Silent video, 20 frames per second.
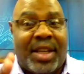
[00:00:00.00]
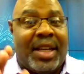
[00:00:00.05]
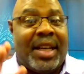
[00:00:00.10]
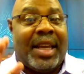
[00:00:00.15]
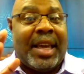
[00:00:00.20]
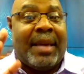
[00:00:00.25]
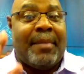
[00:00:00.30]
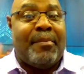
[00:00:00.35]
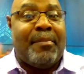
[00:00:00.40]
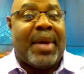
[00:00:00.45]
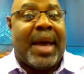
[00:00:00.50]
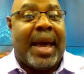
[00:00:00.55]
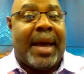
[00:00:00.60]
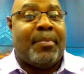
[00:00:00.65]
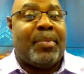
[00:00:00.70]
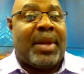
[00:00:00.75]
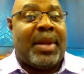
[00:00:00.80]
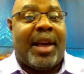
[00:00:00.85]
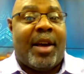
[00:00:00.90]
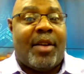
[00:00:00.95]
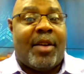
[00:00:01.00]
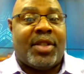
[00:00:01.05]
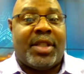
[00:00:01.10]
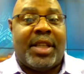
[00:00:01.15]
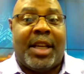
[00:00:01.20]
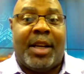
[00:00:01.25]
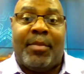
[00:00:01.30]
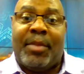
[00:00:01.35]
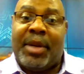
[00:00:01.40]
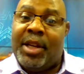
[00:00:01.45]
could impact playoff
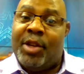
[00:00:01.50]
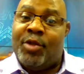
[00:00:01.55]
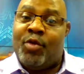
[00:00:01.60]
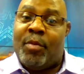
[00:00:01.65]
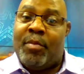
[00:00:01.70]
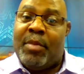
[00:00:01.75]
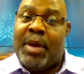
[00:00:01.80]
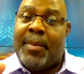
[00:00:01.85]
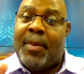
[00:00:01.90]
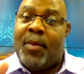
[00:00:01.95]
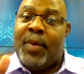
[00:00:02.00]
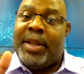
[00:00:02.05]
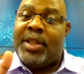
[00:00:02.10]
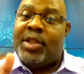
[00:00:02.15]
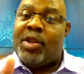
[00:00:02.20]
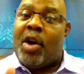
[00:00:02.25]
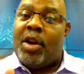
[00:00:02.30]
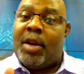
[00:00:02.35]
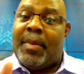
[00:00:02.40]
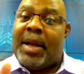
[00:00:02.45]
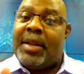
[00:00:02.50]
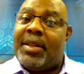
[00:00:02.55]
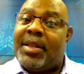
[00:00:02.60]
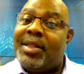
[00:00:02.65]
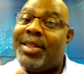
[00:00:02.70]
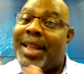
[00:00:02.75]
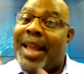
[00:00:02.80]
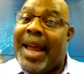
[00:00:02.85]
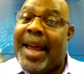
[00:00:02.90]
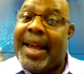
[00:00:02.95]
seeding because remember, we talked about
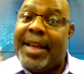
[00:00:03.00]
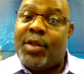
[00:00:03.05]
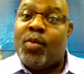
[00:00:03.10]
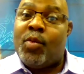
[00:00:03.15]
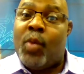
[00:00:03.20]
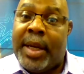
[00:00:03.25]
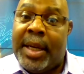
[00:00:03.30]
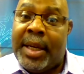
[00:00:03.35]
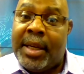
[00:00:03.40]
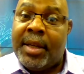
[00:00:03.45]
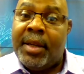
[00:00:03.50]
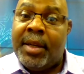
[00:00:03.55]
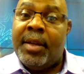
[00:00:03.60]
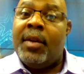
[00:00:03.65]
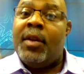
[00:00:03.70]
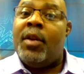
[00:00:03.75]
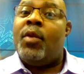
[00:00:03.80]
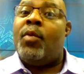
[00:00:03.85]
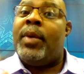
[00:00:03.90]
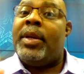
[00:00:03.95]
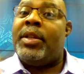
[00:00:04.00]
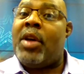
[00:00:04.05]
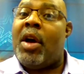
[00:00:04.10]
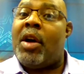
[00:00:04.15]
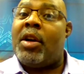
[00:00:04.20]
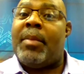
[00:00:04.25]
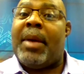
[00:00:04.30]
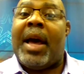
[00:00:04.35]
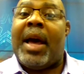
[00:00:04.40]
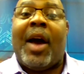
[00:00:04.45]
this last week. We
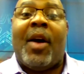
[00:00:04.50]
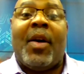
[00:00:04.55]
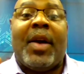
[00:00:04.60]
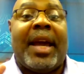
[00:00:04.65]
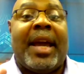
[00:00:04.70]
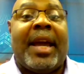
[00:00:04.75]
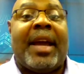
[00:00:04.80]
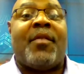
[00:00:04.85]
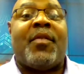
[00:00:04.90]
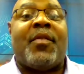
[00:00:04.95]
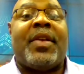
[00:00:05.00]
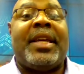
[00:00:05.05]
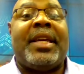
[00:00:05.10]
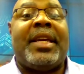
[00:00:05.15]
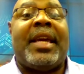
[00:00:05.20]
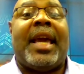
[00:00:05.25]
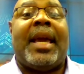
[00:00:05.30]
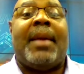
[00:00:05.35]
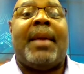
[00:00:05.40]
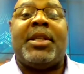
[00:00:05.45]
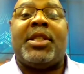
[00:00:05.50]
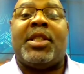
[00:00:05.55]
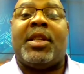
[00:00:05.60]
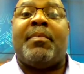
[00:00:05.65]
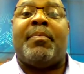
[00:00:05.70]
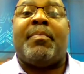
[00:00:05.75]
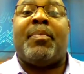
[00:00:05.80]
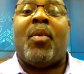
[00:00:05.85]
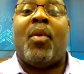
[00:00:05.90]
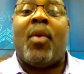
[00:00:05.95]
talked about how every game is
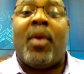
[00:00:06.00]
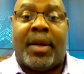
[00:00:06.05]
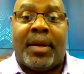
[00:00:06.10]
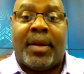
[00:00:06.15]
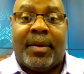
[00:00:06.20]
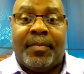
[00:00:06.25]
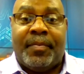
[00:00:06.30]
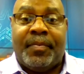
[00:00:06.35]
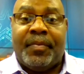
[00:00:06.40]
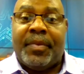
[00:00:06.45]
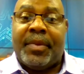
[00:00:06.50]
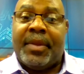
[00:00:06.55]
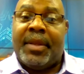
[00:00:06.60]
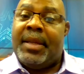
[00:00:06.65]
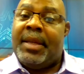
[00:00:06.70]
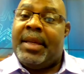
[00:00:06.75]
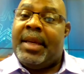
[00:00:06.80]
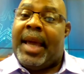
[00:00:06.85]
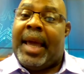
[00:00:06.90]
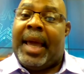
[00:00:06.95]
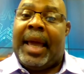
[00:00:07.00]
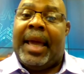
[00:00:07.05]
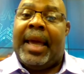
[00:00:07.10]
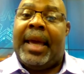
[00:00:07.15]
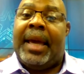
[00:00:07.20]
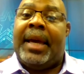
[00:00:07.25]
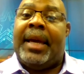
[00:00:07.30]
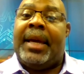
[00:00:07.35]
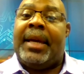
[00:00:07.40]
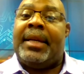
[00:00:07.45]
important.
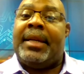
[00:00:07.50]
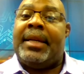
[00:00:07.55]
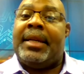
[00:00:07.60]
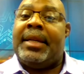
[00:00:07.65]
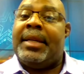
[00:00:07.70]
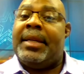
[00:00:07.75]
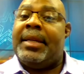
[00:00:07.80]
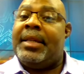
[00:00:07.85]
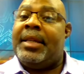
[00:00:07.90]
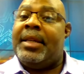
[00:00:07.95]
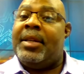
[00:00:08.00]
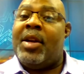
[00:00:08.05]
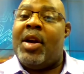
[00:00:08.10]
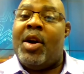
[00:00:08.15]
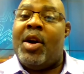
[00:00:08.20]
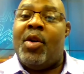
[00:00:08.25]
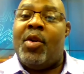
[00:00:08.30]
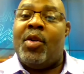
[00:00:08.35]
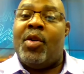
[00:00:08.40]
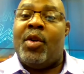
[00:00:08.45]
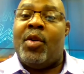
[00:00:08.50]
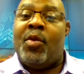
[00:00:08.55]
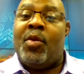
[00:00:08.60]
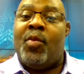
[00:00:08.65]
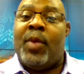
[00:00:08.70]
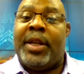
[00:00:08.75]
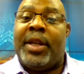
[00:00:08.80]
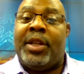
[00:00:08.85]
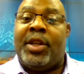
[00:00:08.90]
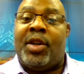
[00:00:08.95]
And, you know,
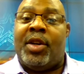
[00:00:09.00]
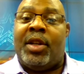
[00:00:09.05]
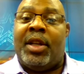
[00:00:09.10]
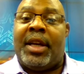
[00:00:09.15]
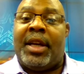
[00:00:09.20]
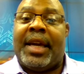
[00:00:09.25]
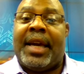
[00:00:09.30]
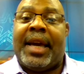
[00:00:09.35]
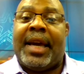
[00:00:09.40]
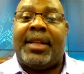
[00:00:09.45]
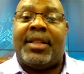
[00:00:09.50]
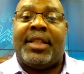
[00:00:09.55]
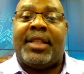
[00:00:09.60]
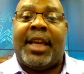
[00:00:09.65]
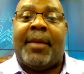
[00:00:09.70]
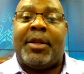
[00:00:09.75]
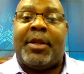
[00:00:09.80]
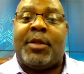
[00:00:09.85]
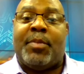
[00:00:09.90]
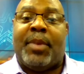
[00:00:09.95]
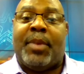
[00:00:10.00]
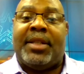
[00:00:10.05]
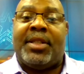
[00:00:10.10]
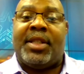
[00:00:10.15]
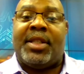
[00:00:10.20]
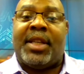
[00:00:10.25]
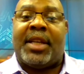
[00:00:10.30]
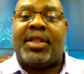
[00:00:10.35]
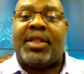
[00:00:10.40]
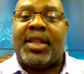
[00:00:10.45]
when you're looking at a team that's played
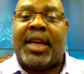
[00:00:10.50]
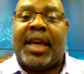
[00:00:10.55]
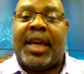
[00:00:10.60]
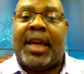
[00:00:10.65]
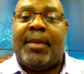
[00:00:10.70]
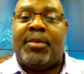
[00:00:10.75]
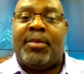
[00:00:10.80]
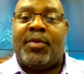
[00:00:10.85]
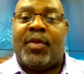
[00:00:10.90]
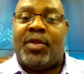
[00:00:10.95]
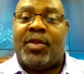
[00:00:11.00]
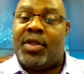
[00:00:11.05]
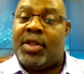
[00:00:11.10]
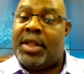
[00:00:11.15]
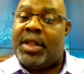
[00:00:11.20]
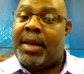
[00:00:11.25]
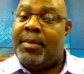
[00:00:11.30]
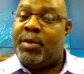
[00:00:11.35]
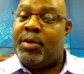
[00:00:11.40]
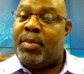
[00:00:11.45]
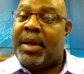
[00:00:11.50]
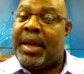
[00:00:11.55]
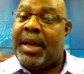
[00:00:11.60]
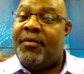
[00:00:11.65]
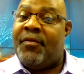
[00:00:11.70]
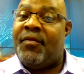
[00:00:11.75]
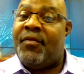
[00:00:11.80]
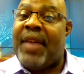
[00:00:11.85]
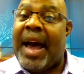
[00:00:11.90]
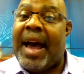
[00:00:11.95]
six games versus a team that's played
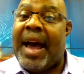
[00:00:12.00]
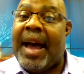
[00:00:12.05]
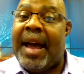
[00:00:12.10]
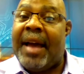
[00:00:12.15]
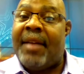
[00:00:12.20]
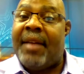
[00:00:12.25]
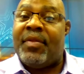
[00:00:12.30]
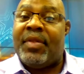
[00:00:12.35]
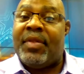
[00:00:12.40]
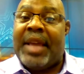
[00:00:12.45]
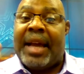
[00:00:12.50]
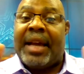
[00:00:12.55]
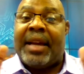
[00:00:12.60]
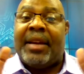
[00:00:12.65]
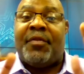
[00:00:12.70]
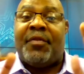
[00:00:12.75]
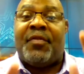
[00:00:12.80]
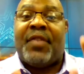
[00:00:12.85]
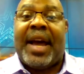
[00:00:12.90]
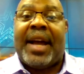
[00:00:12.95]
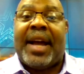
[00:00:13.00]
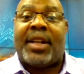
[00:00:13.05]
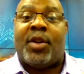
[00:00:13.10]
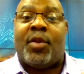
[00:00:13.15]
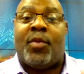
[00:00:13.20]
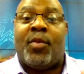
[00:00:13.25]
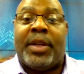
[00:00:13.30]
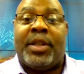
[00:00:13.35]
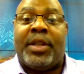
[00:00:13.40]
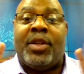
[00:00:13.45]
five, that could factor
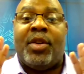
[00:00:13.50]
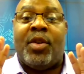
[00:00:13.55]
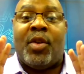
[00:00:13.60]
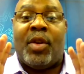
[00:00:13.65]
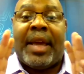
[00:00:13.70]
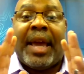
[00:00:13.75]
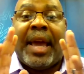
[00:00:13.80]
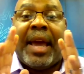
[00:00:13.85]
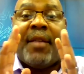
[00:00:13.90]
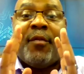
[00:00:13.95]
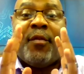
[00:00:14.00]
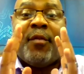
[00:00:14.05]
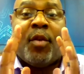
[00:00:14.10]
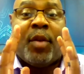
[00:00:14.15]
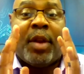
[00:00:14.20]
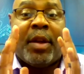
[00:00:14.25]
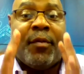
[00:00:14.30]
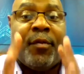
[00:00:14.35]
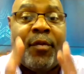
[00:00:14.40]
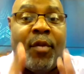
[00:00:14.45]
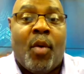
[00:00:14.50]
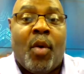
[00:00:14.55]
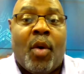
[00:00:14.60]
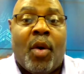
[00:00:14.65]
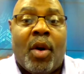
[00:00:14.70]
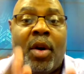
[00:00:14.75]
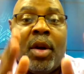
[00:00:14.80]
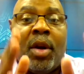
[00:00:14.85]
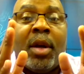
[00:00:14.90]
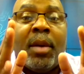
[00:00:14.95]
when you only have only
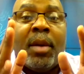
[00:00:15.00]
four